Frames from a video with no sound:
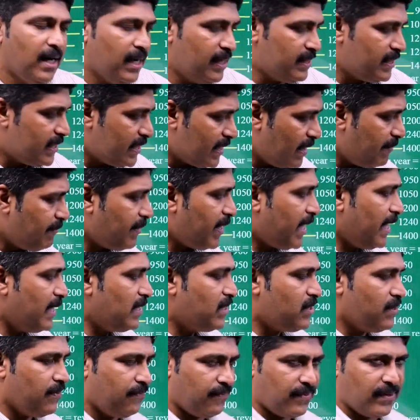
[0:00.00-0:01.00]
some
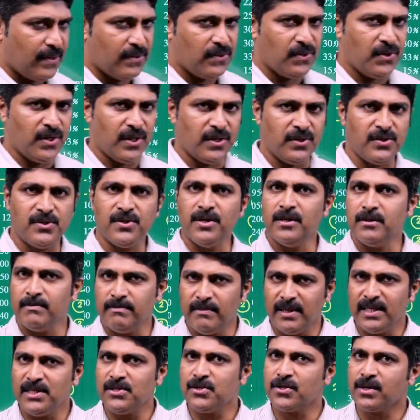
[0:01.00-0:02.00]
kinds of questions, not
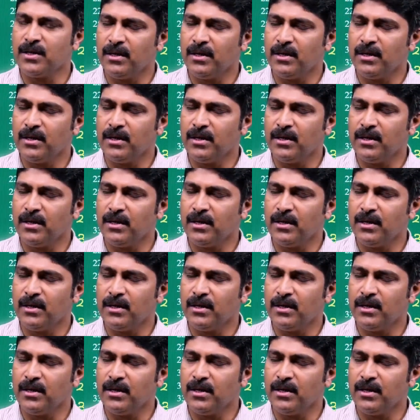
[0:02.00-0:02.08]
much